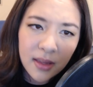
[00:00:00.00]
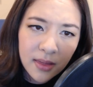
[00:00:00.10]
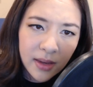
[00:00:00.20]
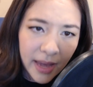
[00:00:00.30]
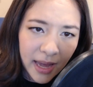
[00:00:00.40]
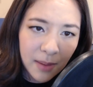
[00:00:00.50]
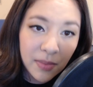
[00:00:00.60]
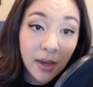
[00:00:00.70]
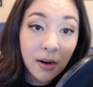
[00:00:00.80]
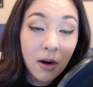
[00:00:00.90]
in the
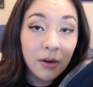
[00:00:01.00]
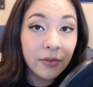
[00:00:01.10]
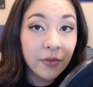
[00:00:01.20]
game that are